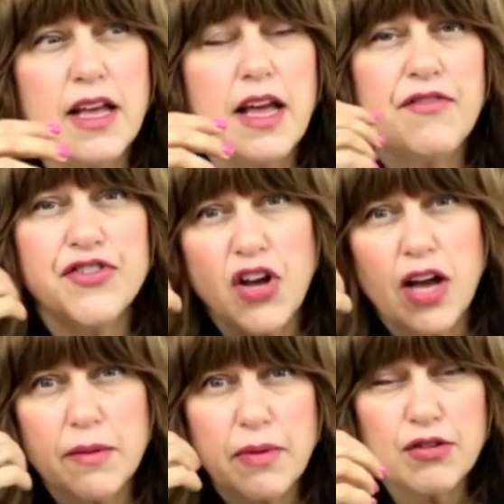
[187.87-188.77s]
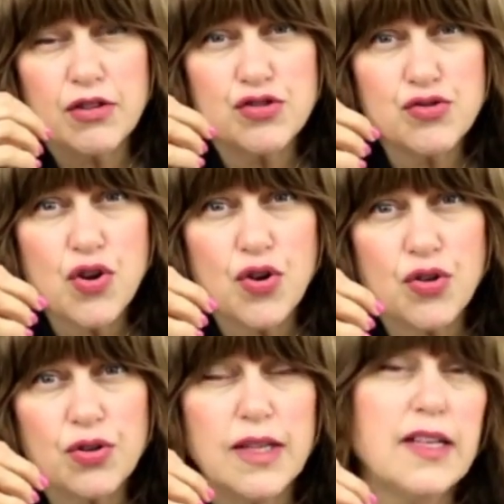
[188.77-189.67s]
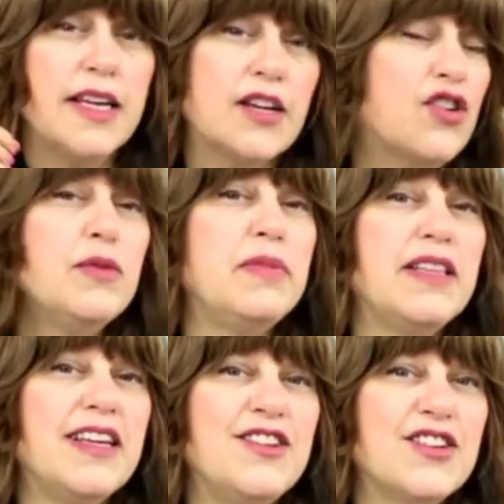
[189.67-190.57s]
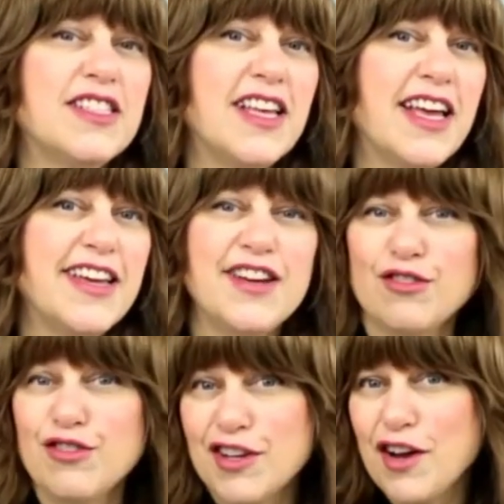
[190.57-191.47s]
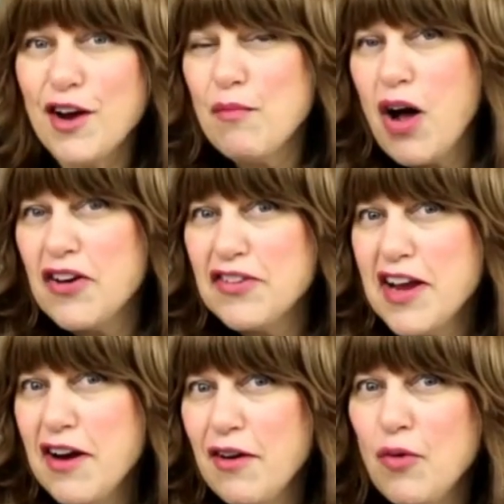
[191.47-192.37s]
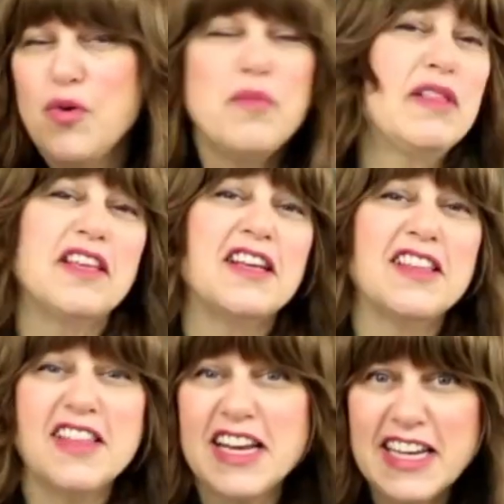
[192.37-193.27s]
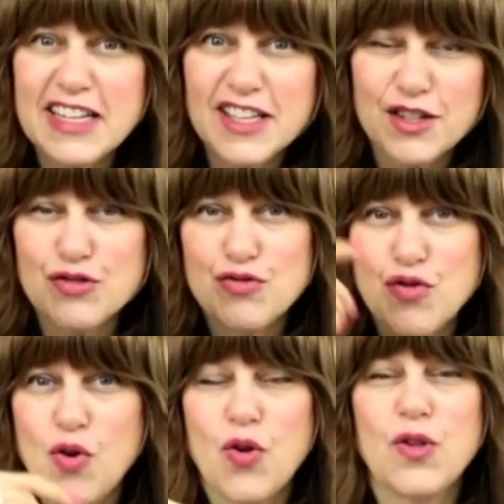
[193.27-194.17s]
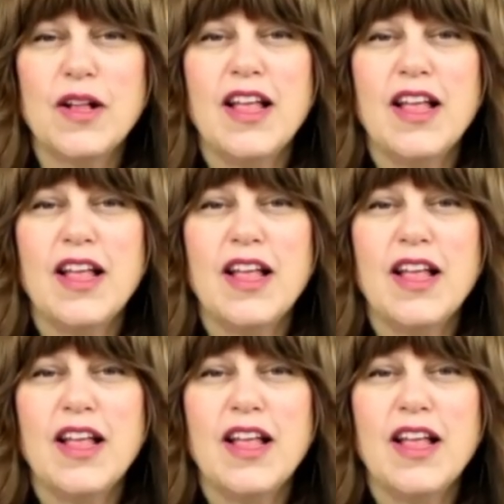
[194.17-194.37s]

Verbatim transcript: if you're talking about control it could be that you could say you know look in our modern era women think that they need to control